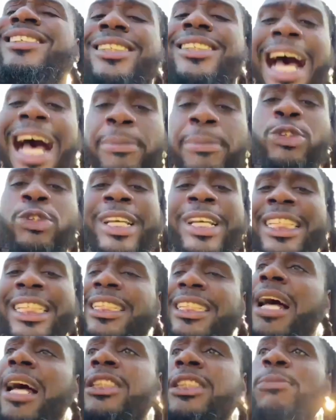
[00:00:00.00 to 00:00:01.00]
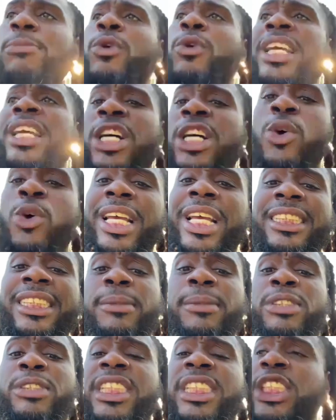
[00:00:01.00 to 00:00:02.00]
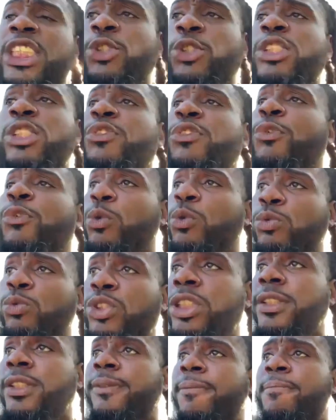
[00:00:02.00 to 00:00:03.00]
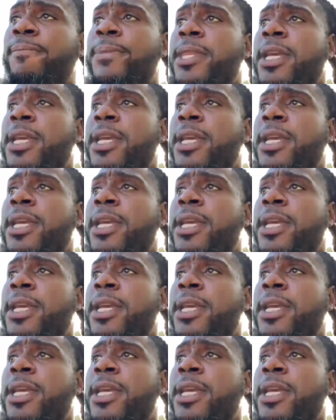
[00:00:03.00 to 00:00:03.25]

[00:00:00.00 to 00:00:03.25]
Stop drinking, stop smoking, go get some citrus fruits.